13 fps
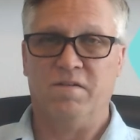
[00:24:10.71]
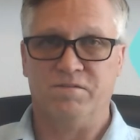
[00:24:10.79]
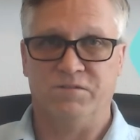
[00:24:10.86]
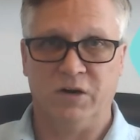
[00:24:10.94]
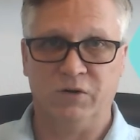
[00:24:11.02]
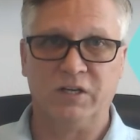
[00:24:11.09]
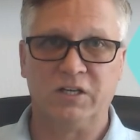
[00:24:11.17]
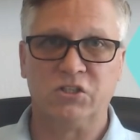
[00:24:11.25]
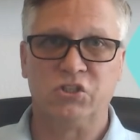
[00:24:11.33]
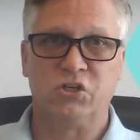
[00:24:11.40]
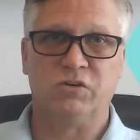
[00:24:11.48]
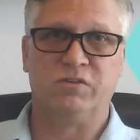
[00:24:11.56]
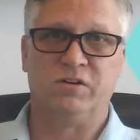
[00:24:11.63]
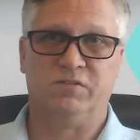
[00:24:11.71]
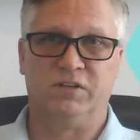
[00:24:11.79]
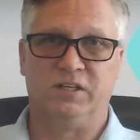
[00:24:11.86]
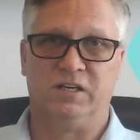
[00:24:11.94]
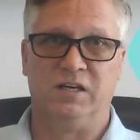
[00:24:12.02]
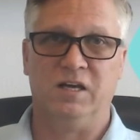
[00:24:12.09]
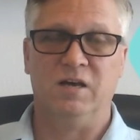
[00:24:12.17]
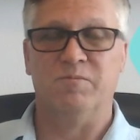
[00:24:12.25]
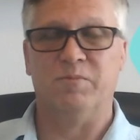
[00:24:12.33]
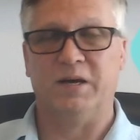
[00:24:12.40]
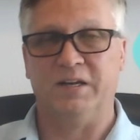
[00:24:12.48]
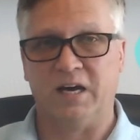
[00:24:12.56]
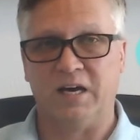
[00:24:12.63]
very conservatively
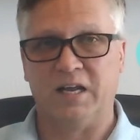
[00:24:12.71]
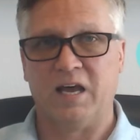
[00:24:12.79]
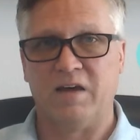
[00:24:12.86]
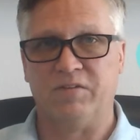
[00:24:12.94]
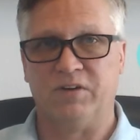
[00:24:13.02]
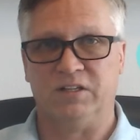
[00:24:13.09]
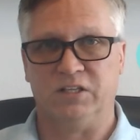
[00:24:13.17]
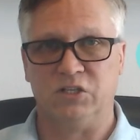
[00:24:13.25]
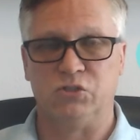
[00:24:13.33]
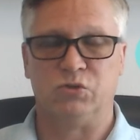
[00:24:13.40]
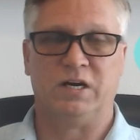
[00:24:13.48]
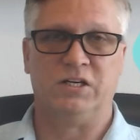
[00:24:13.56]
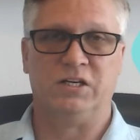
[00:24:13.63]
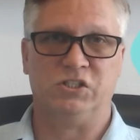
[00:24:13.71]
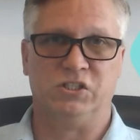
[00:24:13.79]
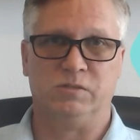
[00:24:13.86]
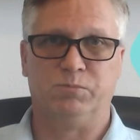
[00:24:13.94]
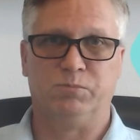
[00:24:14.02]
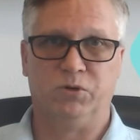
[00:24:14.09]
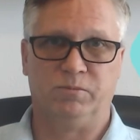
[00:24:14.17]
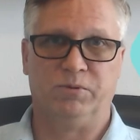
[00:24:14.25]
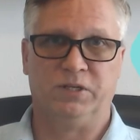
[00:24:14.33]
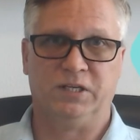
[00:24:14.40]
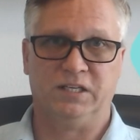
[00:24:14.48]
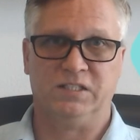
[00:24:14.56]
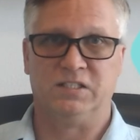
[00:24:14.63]
by not having these strategies put in
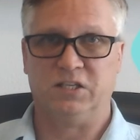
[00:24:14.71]
place